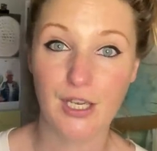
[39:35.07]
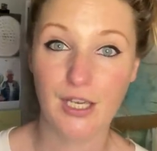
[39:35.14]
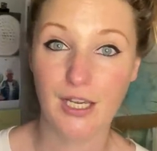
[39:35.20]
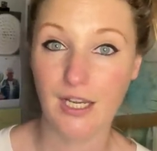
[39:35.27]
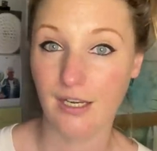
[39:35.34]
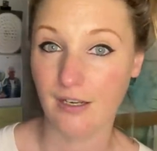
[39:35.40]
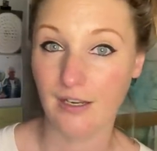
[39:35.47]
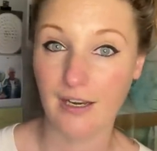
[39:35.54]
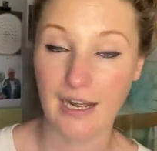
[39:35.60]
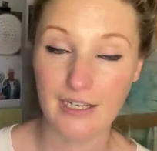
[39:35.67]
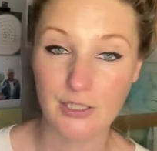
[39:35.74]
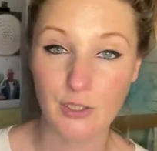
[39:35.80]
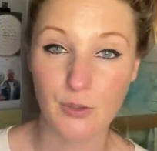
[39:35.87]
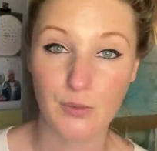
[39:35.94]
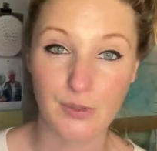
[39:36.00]
in an
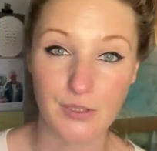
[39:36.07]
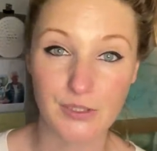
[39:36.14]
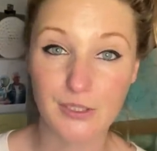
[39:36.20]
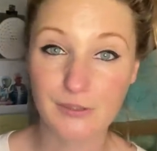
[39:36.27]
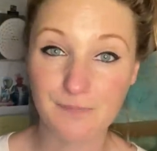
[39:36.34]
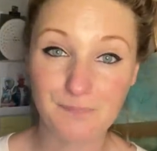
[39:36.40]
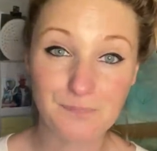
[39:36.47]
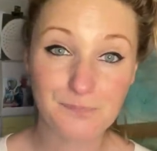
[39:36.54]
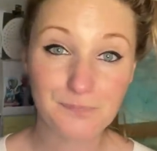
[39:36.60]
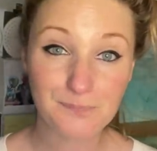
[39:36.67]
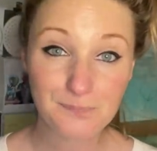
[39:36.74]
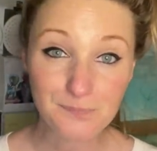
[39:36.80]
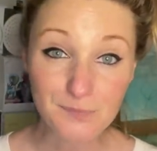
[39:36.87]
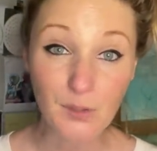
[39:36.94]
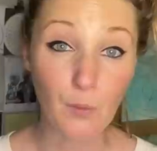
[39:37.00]
adequate
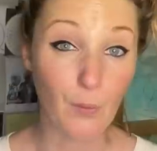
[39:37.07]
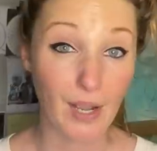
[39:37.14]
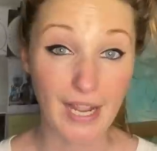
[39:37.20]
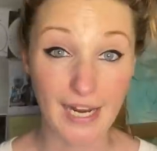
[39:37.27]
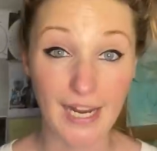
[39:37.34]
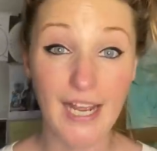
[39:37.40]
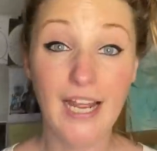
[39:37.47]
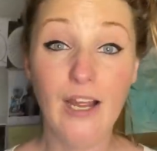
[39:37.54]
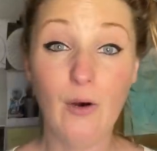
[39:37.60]
way.